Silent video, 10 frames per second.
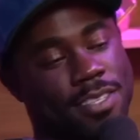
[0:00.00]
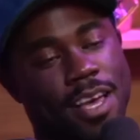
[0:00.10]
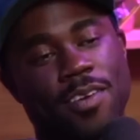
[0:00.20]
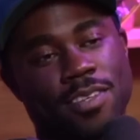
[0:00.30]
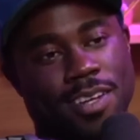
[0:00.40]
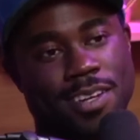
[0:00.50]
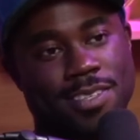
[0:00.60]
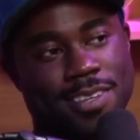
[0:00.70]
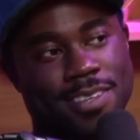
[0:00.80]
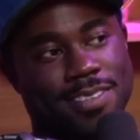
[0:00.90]
sound
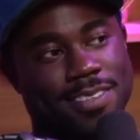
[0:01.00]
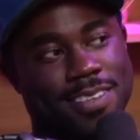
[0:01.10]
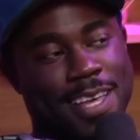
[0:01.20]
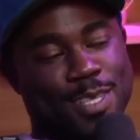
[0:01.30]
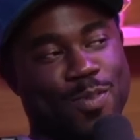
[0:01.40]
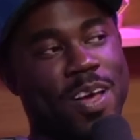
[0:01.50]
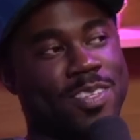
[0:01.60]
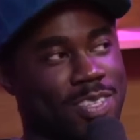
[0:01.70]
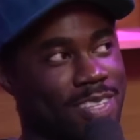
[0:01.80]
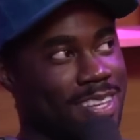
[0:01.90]
exhausting,
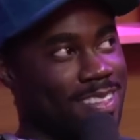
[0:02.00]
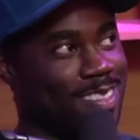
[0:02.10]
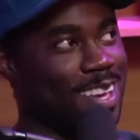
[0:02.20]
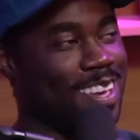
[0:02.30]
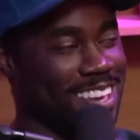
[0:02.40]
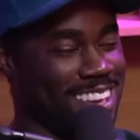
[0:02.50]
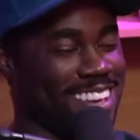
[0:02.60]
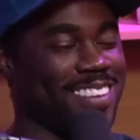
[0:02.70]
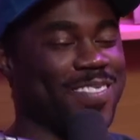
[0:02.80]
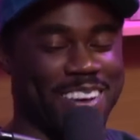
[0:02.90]
especially thinking
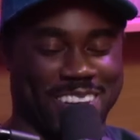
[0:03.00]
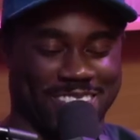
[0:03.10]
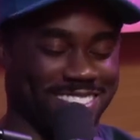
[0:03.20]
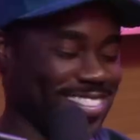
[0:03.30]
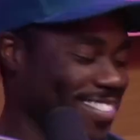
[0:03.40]
about